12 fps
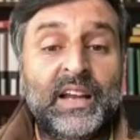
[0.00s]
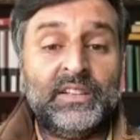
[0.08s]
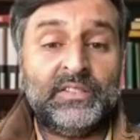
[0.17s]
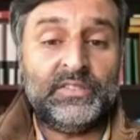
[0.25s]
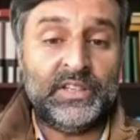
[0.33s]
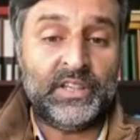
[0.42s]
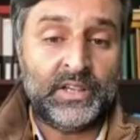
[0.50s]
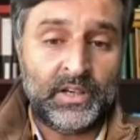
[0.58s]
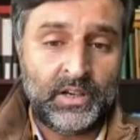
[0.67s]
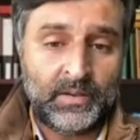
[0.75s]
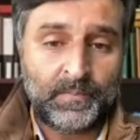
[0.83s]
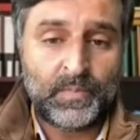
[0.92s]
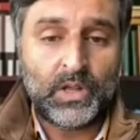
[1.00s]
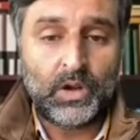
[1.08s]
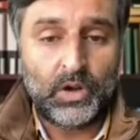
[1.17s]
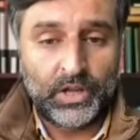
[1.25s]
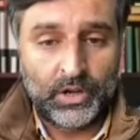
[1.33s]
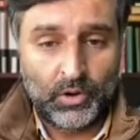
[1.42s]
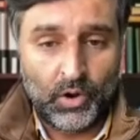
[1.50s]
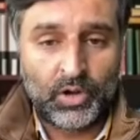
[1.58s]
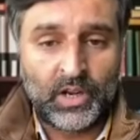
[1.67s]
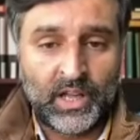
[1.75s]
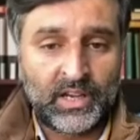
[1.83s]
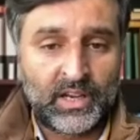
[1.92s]
is there in
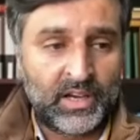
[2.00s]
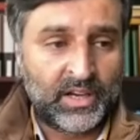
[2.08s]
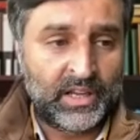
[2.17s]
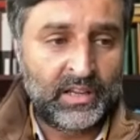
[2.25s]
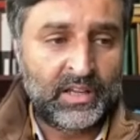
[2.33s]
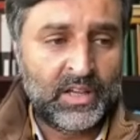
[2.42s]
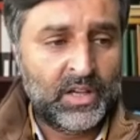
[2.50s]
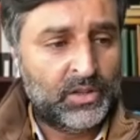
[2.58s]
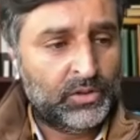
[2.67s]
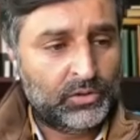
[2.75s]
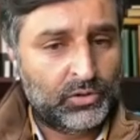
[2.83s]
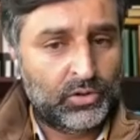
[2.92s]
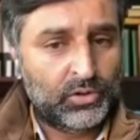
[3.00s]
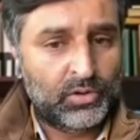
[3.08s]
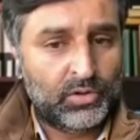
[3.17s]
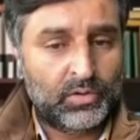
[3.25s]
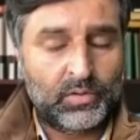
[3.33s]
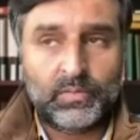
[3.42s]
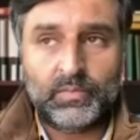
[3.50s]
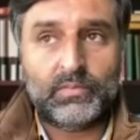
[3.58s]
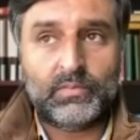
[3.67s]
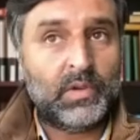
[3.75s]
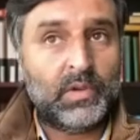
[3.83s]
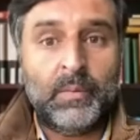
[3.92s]
online learning. So
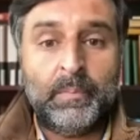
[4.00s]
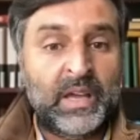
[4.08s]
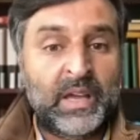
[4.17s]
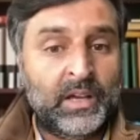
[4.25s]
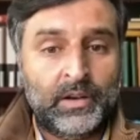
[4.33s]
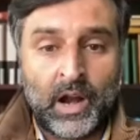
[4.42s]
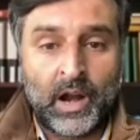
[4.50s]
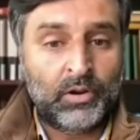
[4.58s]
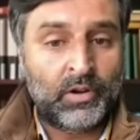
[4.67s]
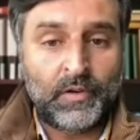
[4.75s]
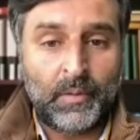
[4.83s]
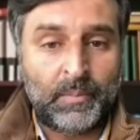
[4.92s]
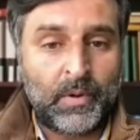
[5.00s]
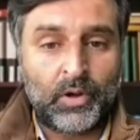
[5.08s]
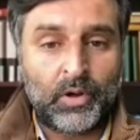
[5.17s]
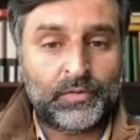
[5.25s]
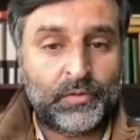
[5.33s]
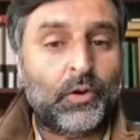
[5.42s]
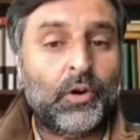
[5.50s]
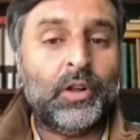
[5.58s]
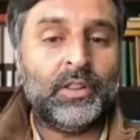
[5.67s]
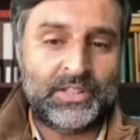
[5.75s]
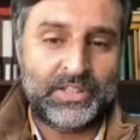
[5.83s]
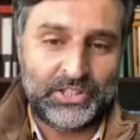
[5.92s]
a big round of applause for all
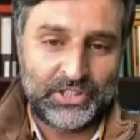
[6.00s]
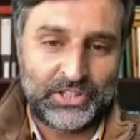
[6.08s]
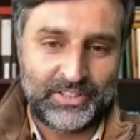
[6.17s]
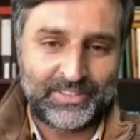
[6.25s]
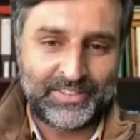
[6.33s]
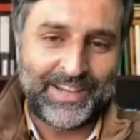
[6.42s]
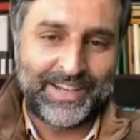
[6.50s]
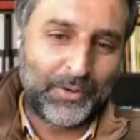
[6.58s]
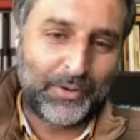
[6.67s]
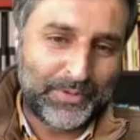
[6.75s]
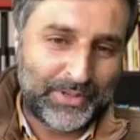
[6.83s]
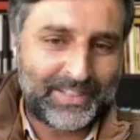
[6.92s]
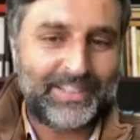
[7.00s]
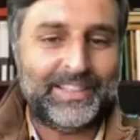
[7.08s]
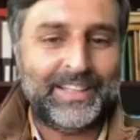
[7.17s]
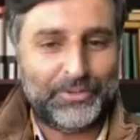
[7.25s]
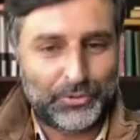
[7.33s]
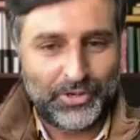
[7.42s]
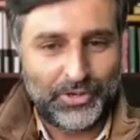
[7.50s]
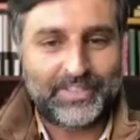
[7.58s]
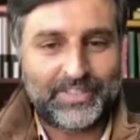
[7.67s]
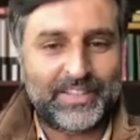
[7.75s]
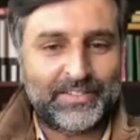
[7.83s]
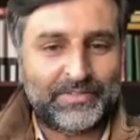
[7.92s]
the teachers and obviously the students
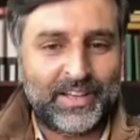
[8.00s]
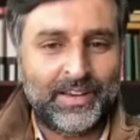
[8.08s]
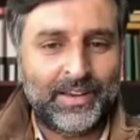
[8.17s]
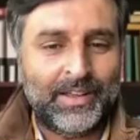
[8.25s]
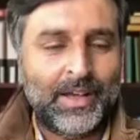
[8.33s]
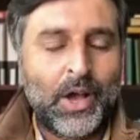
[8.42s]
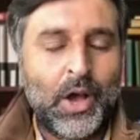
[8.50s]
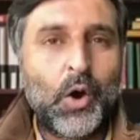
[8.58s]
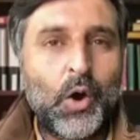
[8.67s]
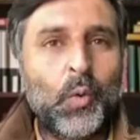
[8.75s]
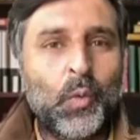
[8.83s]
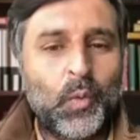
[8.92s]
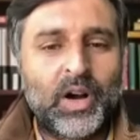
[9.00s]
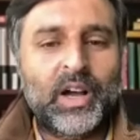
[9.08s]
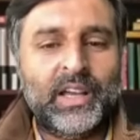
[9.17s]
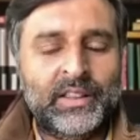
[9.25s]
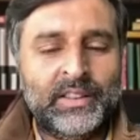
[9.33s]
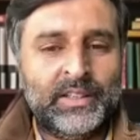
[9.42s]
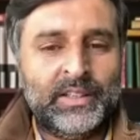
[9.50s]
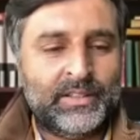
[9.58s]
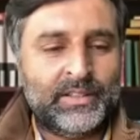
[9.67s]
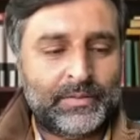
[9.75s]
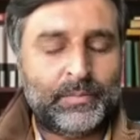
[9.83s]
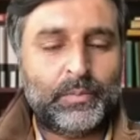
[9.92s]
as well, who were in this
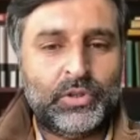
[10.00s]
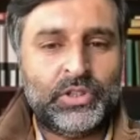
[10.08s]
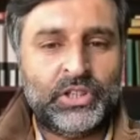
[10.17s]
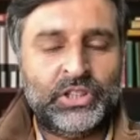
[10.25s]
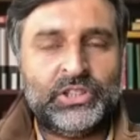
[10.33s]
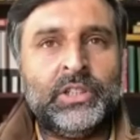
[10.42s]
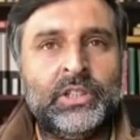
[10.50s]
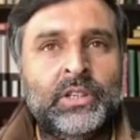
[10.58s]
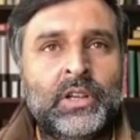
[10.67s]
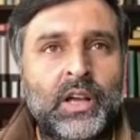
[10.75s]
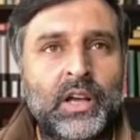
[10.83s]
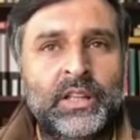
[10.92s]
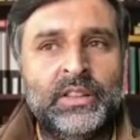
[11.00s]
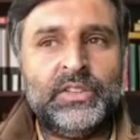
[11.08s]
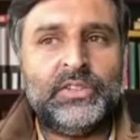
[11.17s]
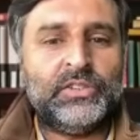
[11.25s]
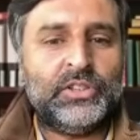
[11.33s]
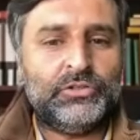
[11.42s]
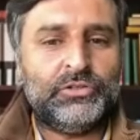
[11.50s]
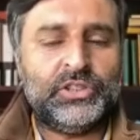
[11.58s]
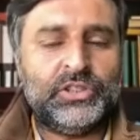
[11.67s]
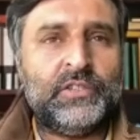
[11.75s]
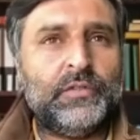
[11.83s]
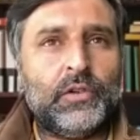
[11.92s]
position, in this
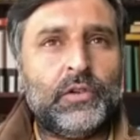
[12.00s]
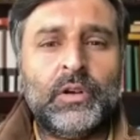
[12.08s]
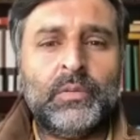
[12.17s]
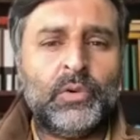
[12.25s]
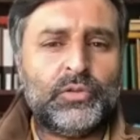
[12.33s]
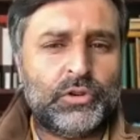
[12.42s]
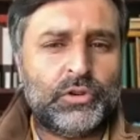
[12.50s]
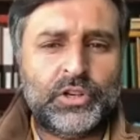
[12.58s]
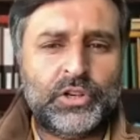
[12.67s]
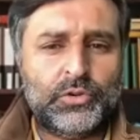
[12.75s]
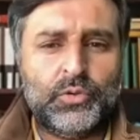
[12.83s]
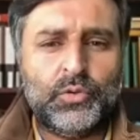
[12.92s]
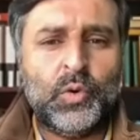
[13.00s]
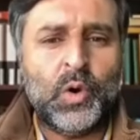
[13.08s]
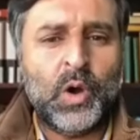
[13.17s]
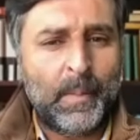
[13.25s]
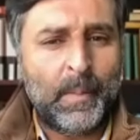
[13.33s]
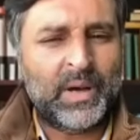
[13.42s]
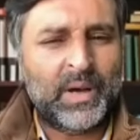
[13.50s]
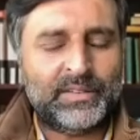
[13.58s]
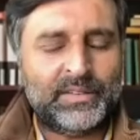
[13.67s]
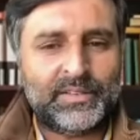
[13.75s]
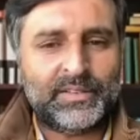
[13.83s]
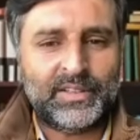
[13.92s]
situation for almost 22
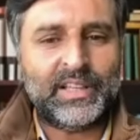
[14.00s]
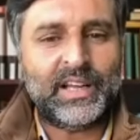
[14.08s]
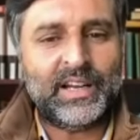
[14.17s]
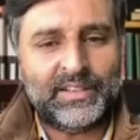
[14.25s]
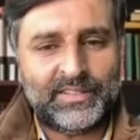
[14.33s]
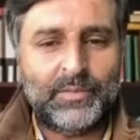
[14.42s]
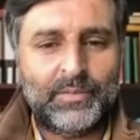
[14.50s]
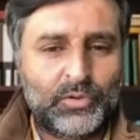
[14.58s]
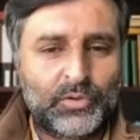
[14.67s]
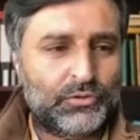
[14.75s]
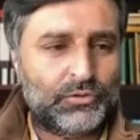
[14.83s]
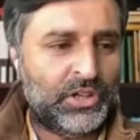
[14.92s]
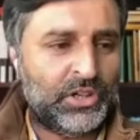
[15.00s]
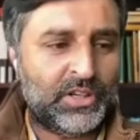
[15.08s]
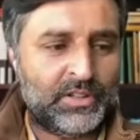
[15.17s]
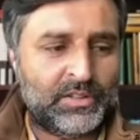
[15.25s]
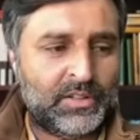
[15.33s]
months. That is almost 2 years.